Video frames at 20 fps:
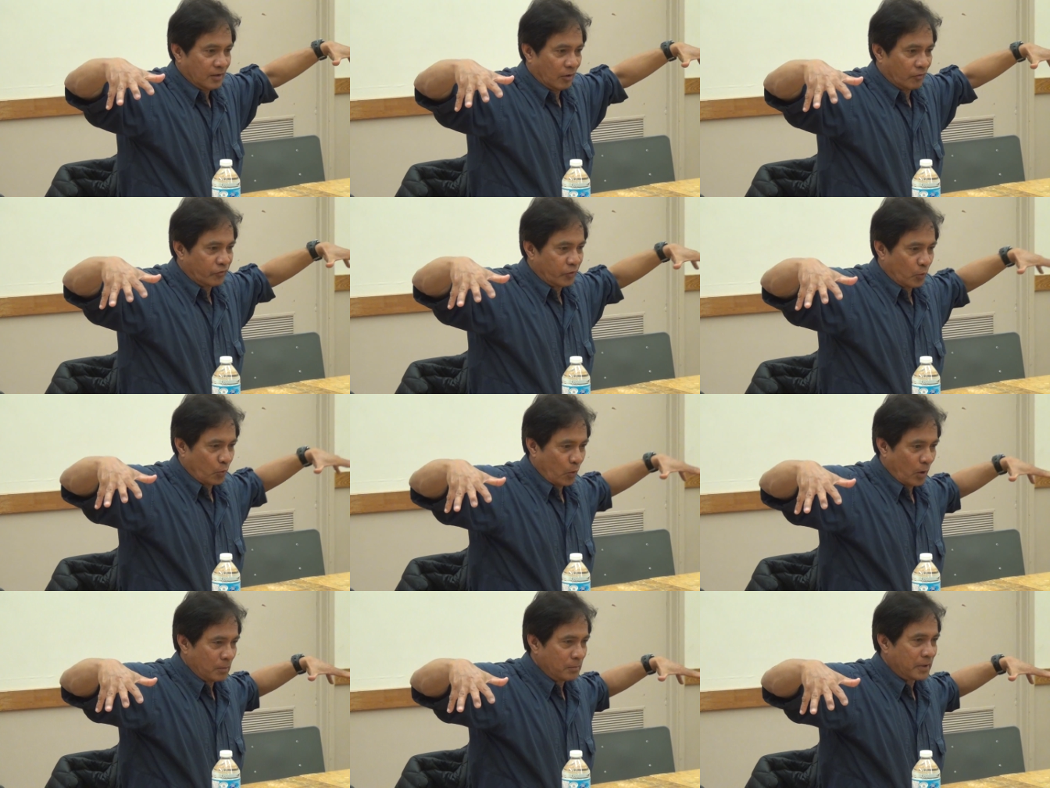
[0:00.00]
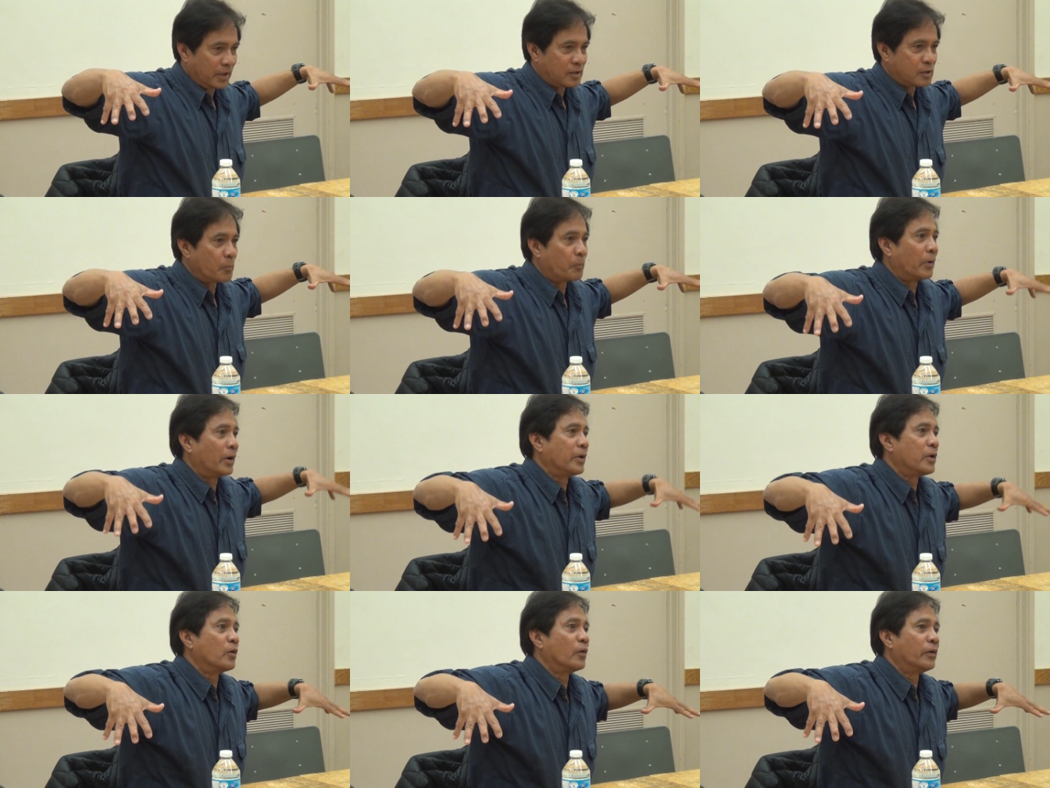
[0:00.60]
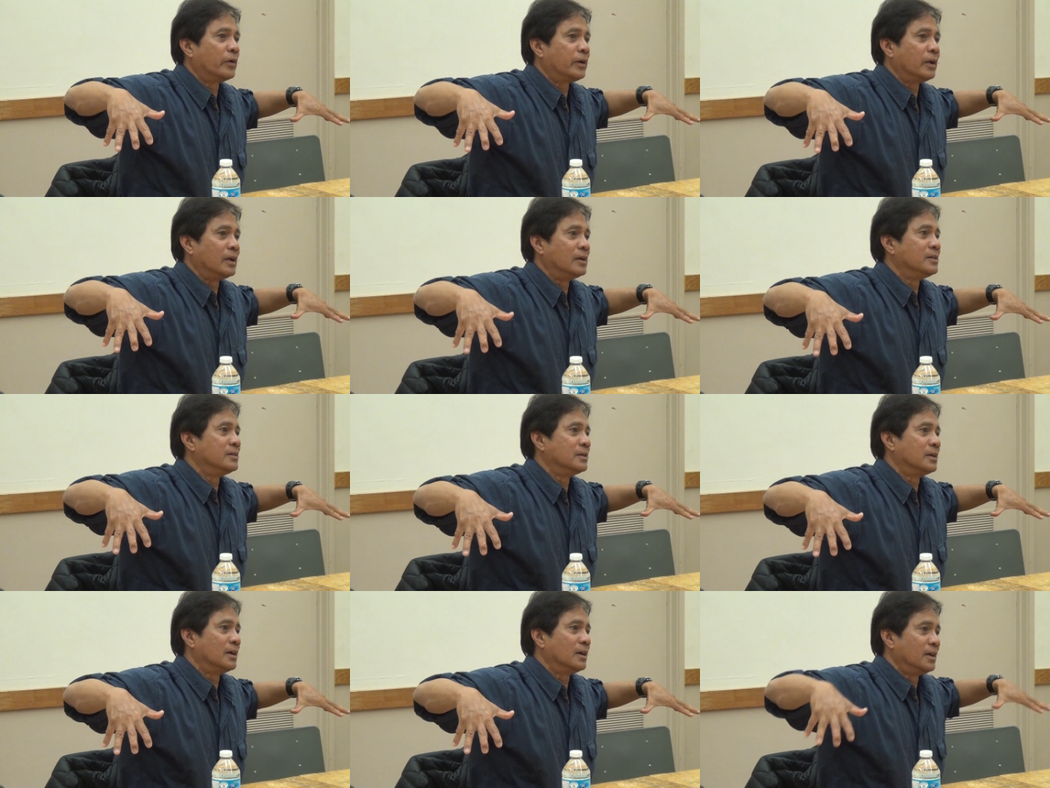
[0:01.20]
overwhelming superiority
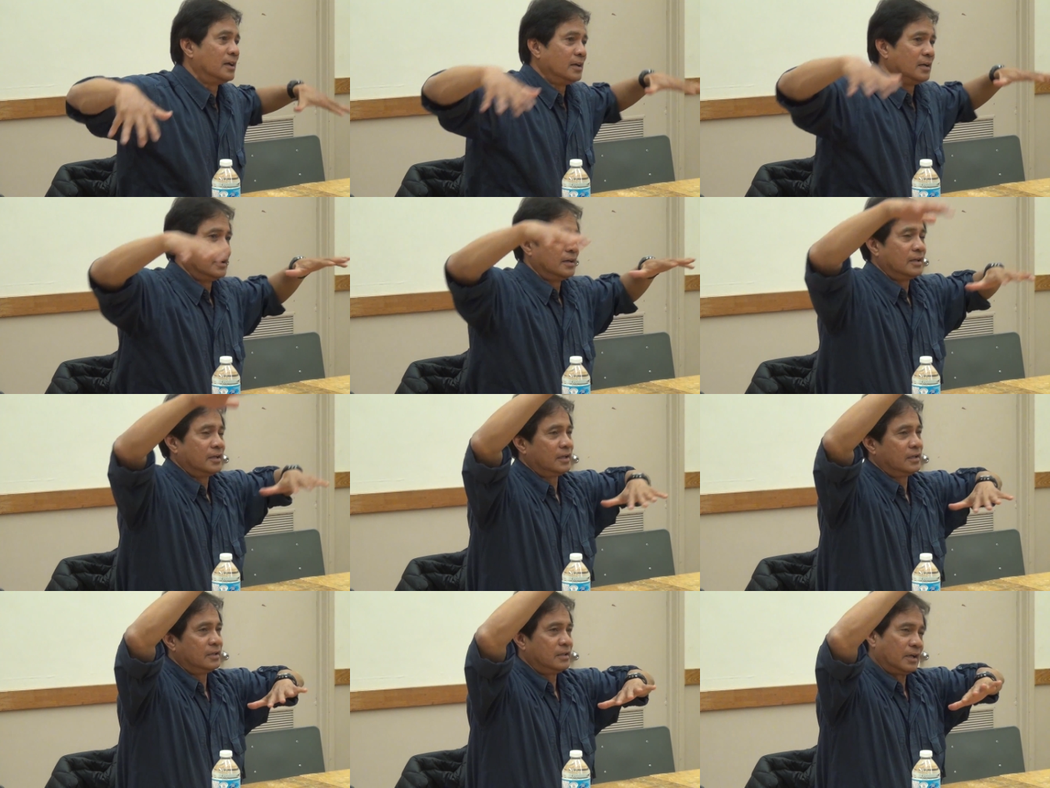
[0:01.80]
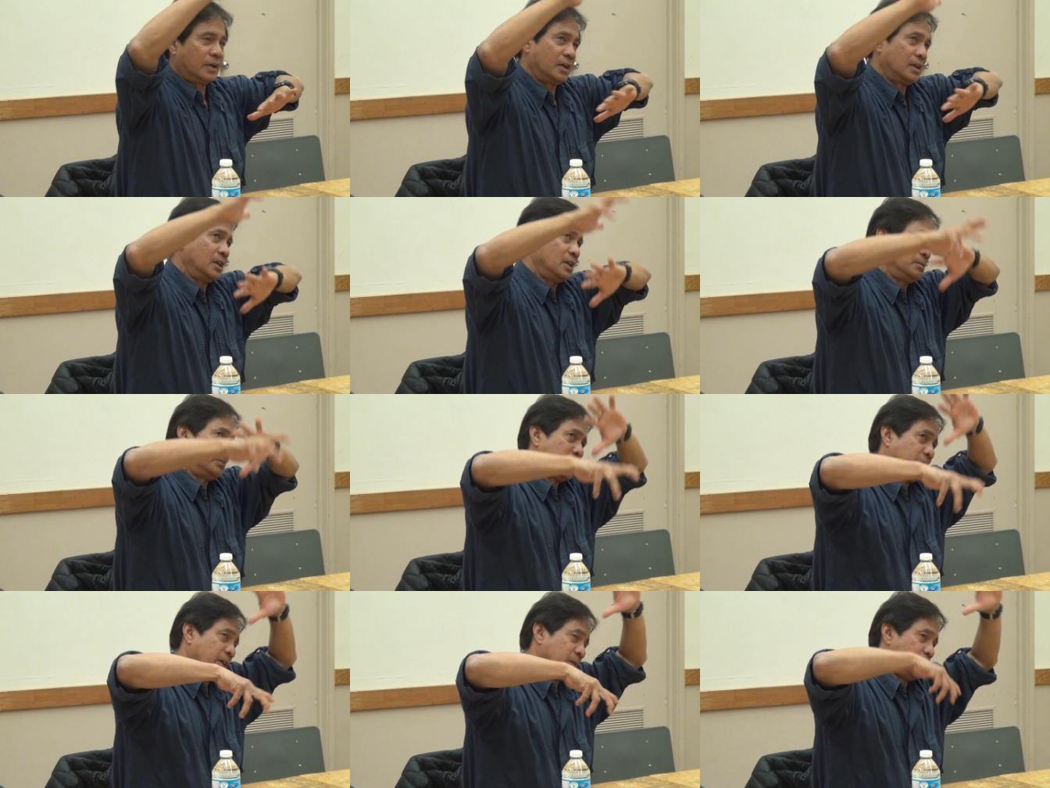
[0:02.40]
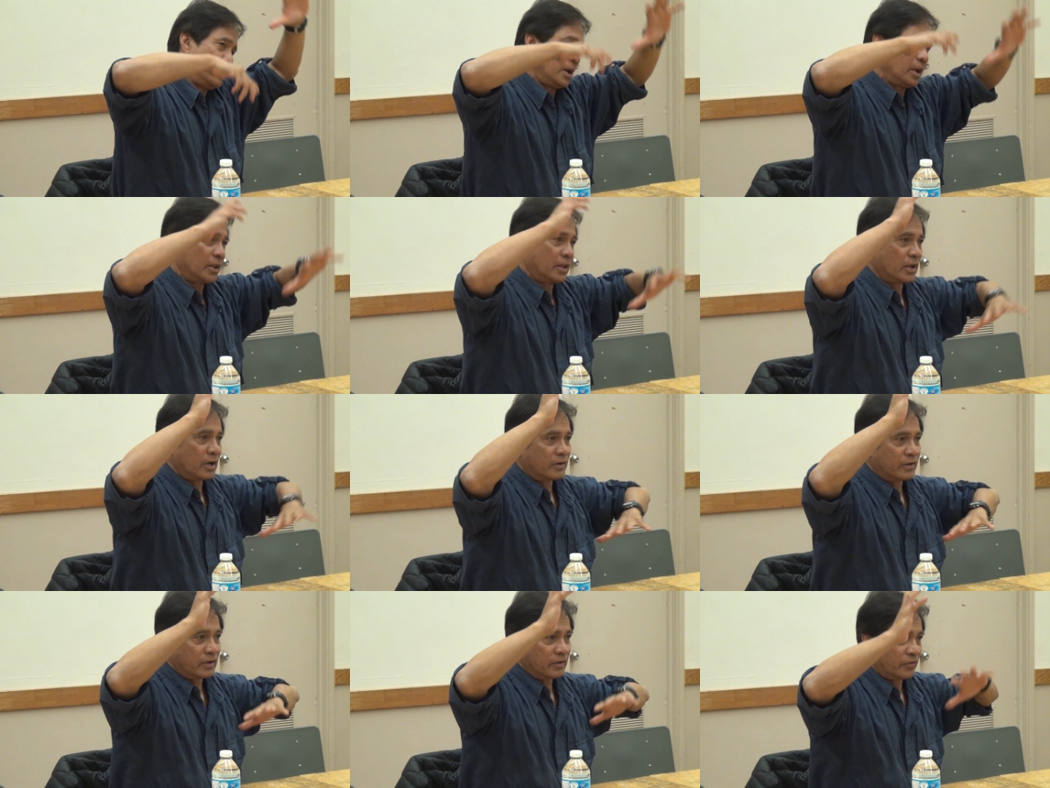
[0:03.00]
in, uh, in economic and
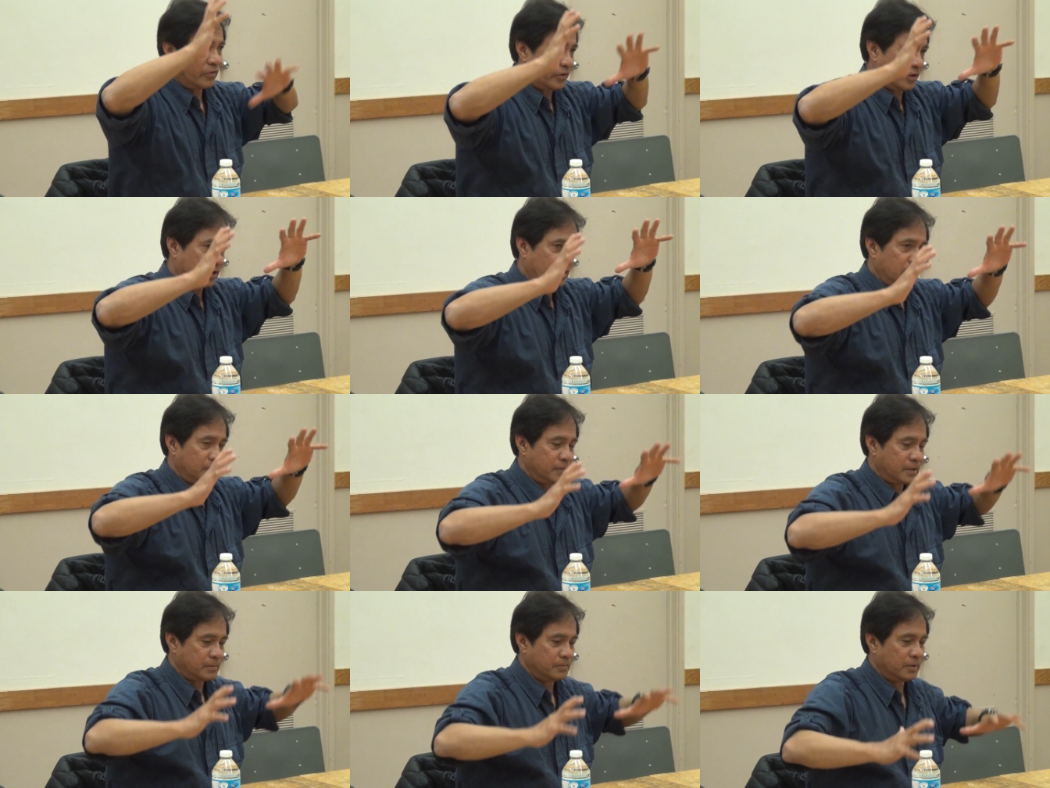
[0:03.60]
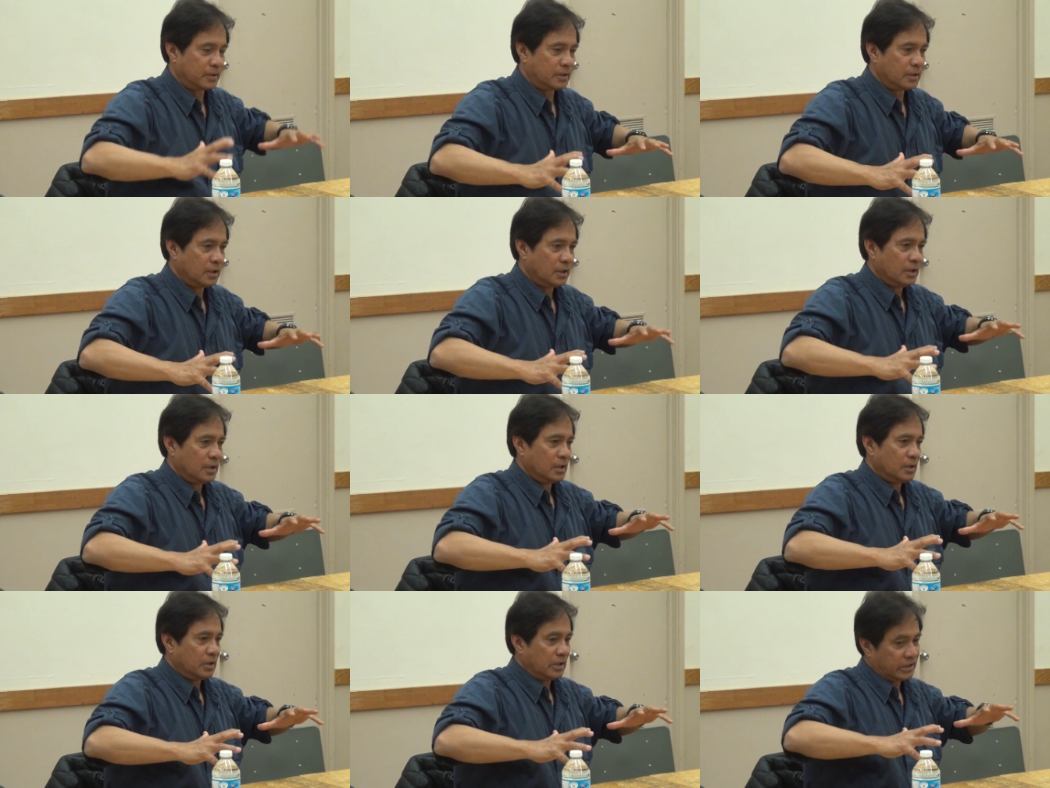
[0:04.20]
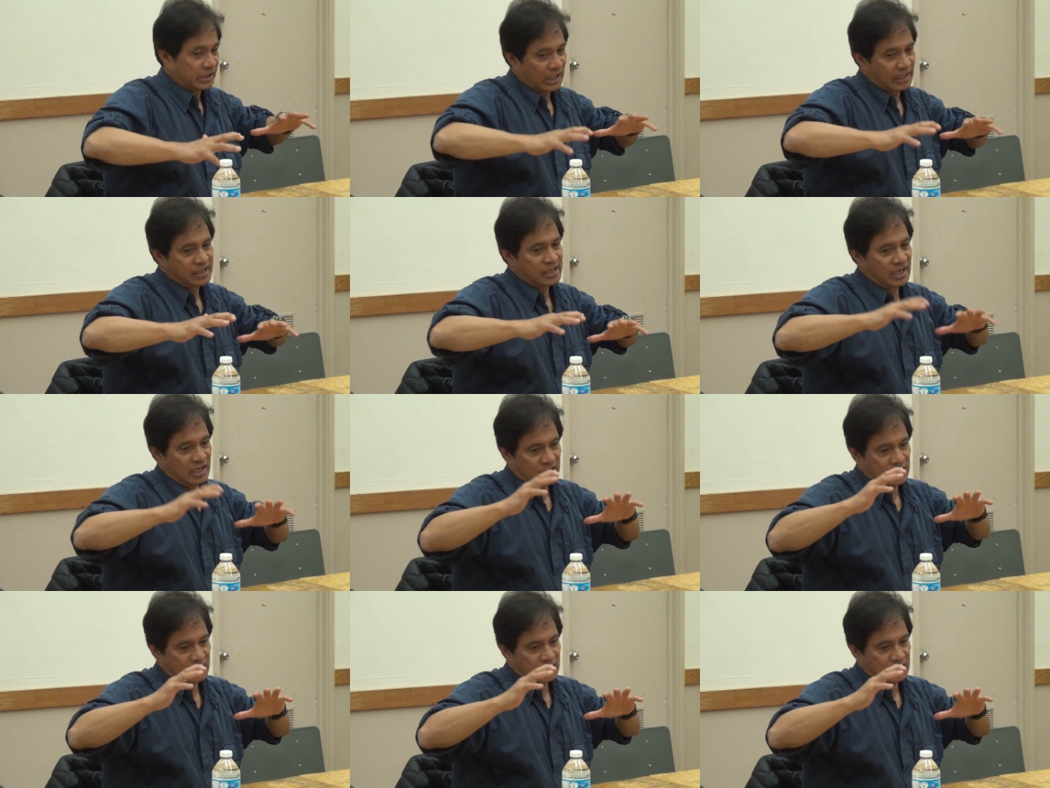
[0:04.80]
military terms, but it has